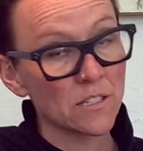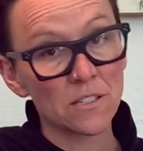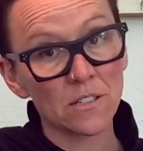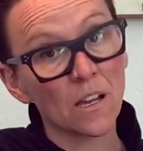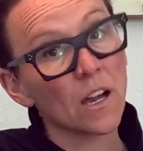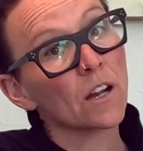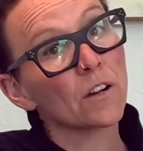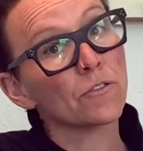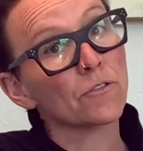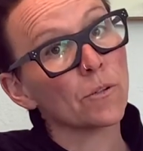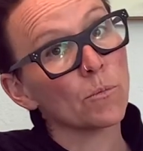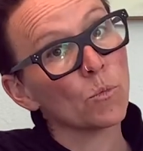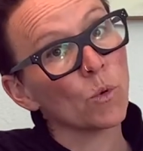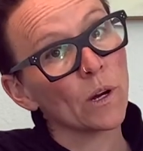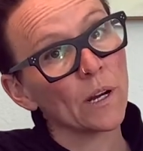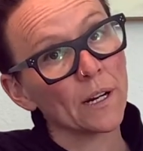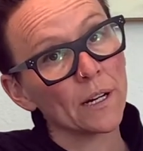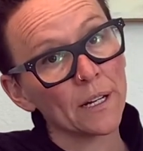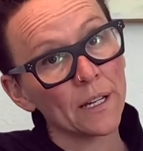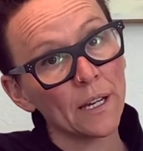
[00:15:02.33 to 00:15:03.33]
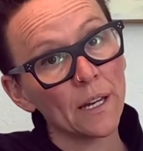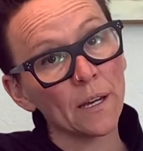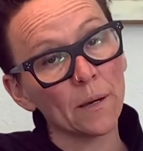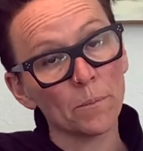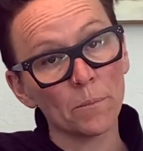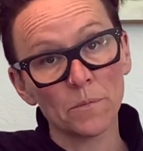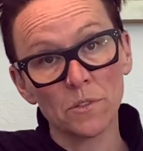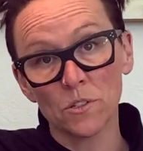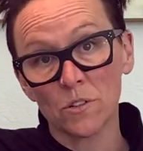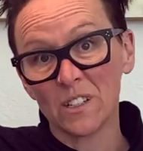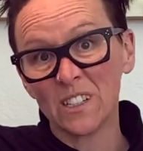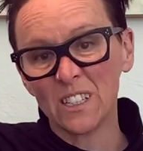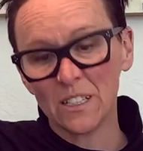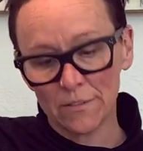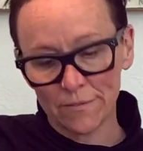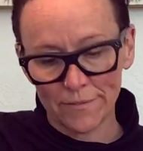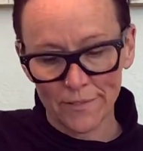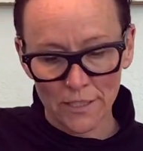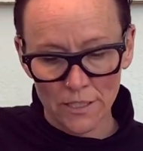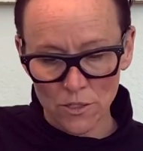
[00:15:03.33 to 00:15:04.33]
star from where I am. So I need
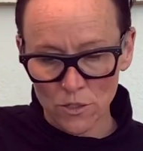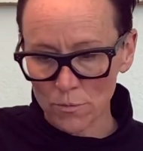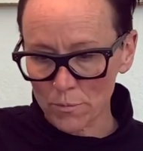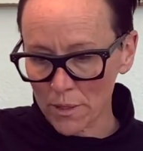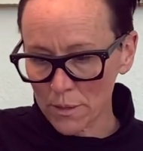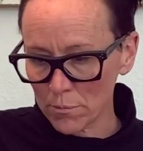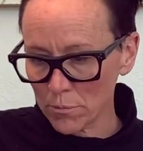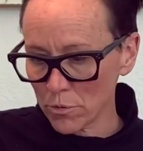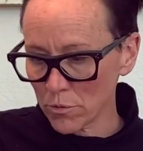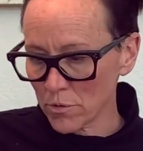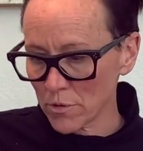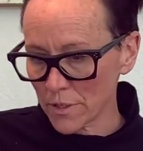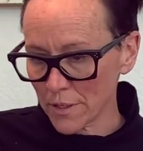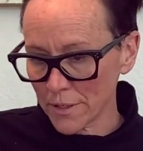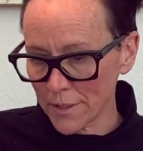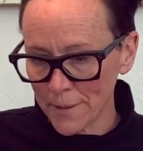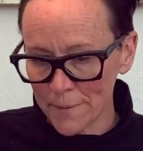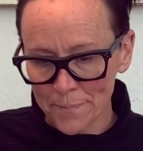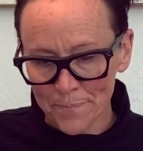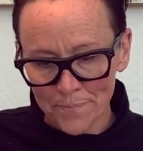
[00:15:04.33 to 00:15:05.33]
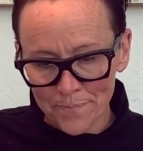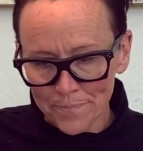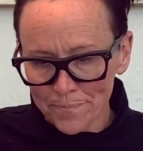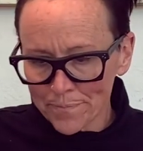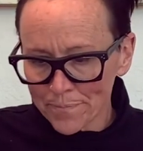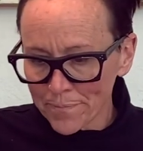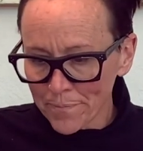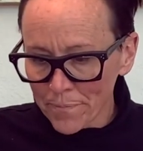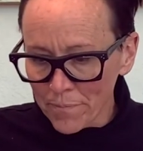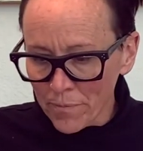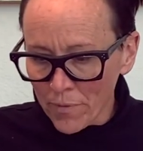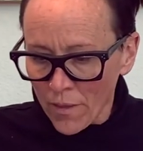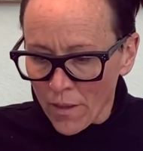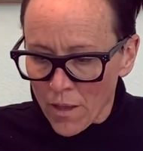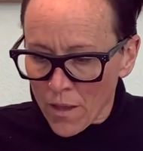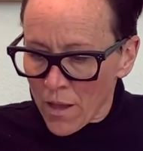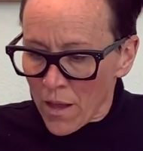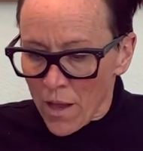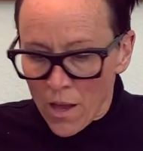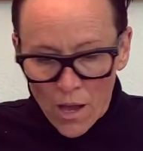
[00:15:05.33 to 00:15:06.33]
to finish my board.
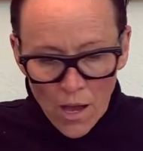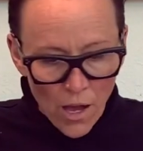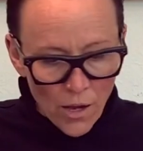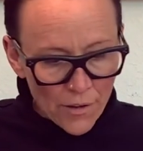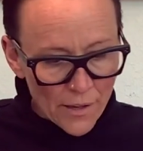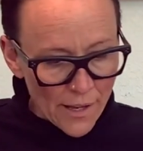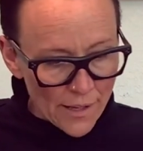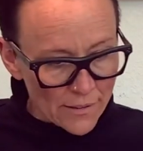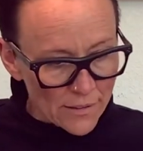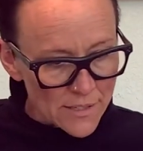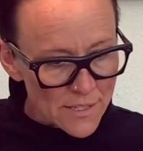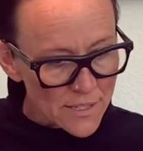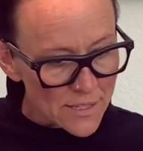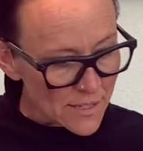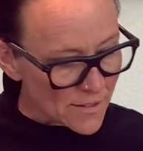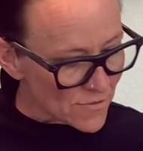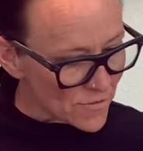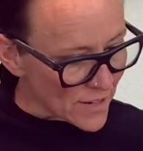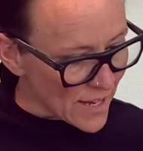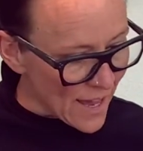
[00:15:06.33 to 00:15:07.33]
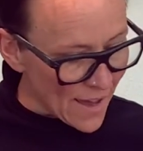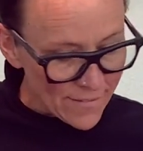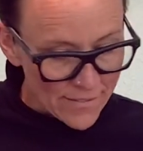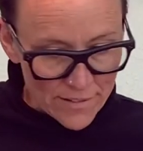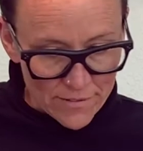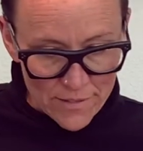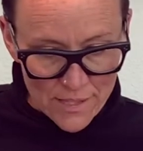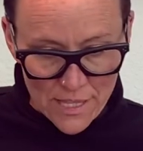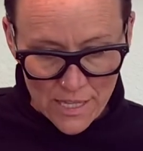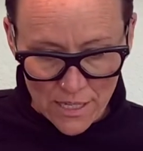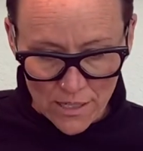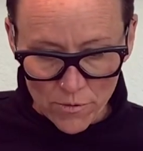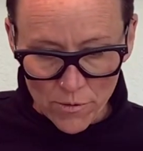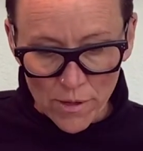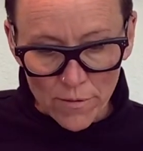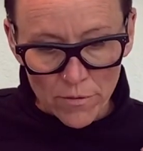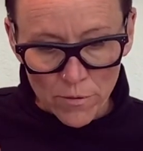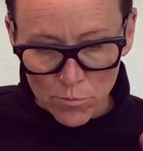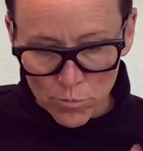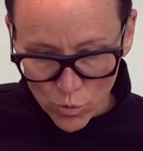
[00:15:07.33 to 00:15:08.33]
Okay, let's see if we have everything. We
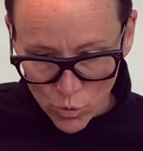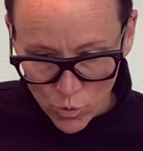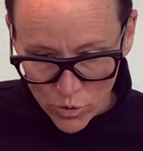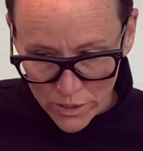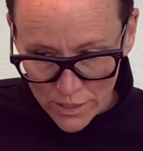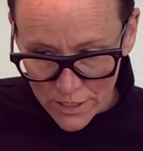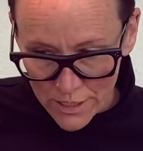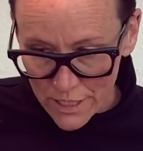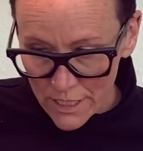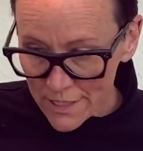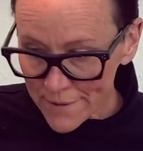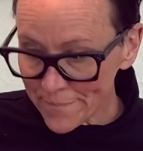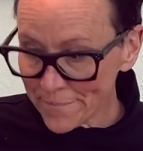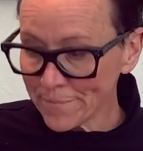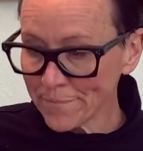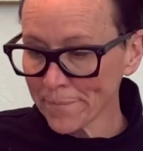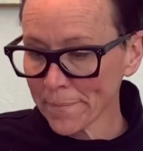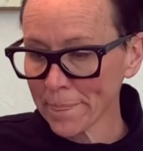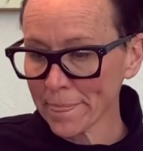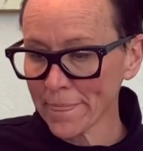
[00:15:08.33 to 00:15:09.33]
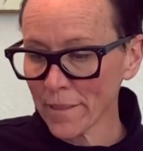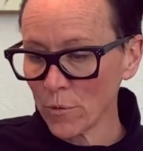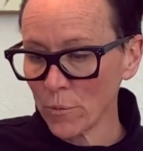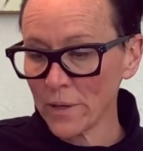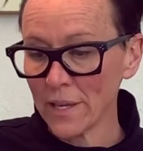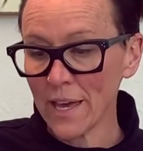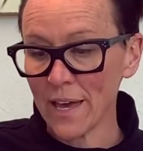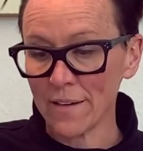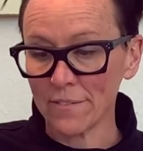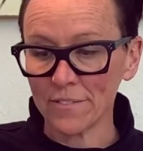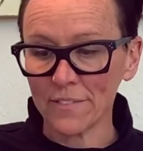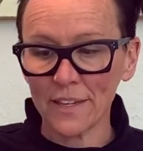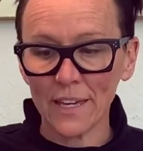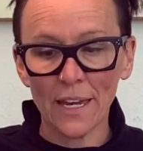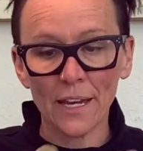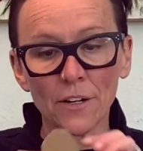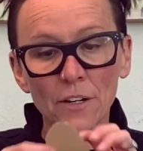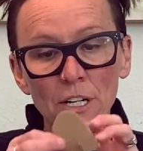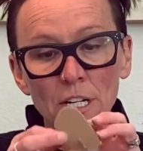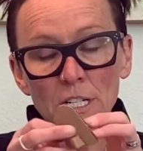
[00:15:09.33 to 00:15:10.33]
have a board, we have
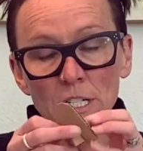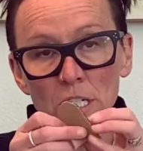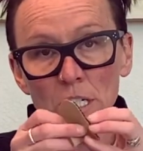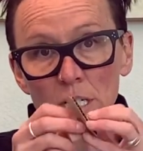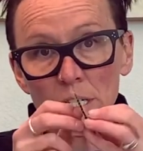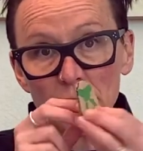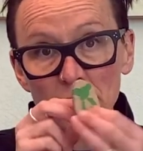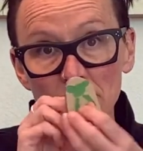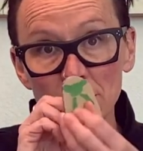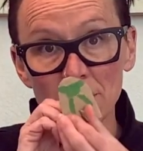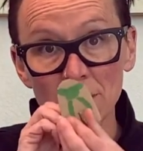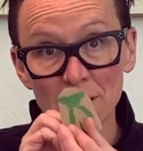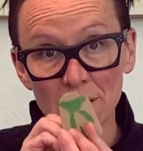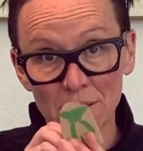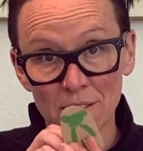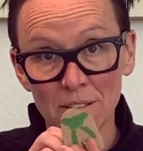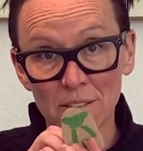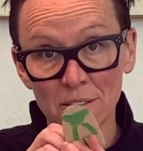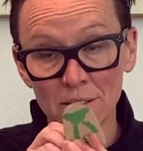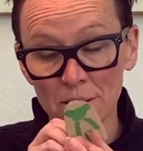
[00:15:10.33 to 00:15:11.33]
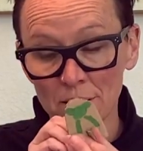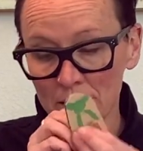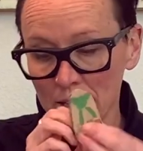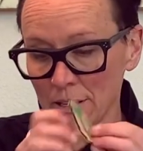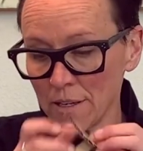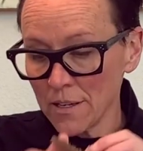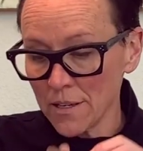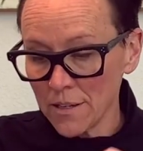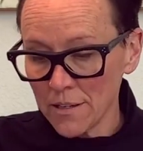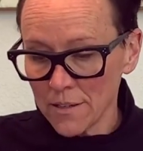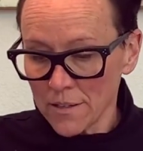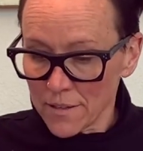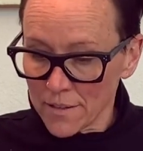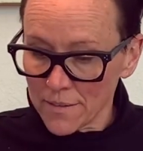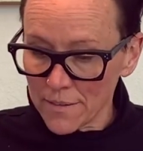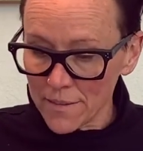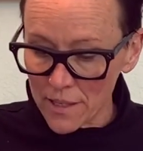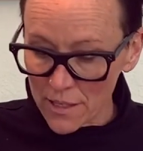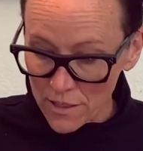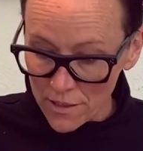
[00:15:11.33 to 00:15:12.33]
characters
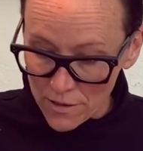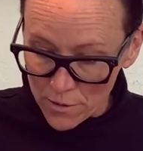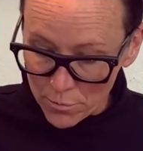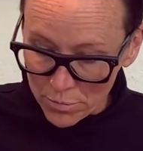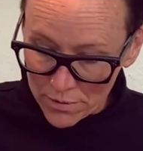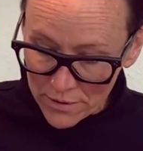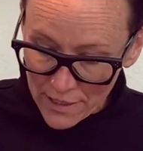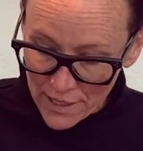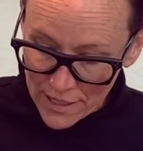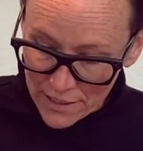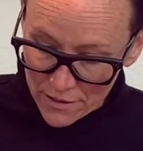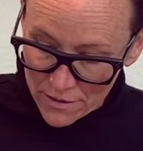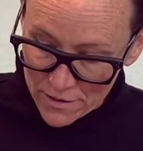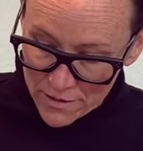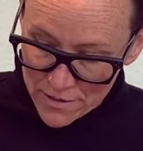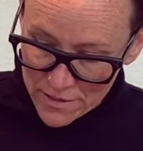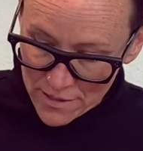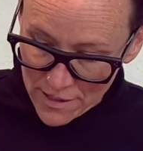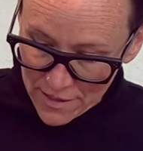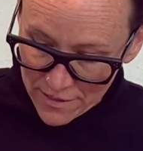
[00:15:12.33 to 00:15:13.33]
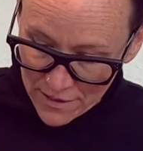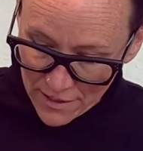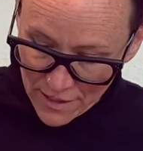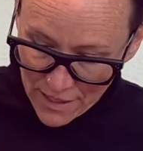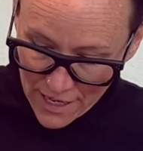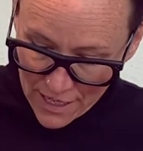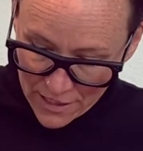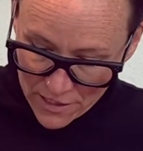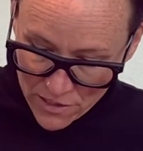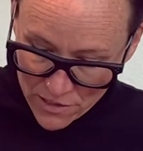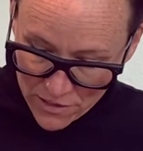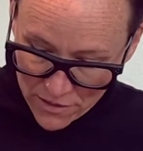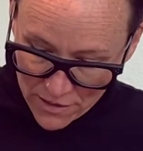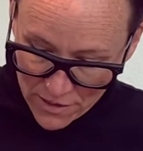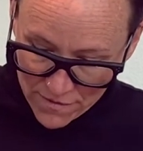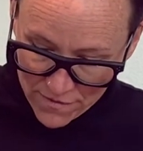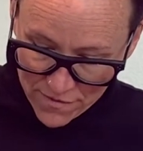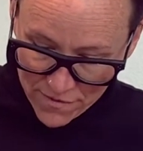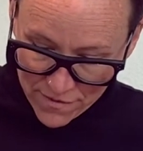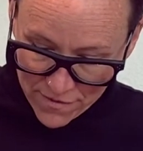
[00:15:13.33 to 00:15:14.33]
that are the players, and they actually
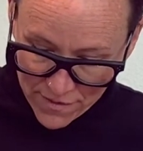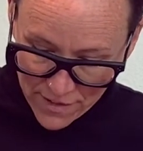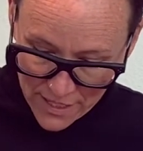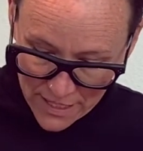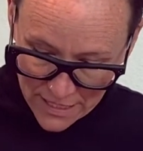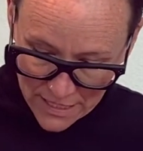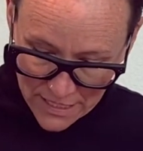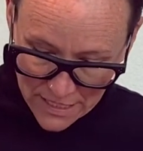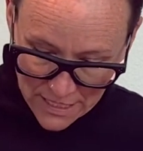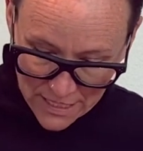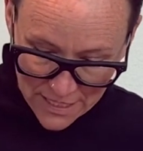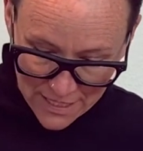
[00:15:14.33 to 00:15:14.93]
fit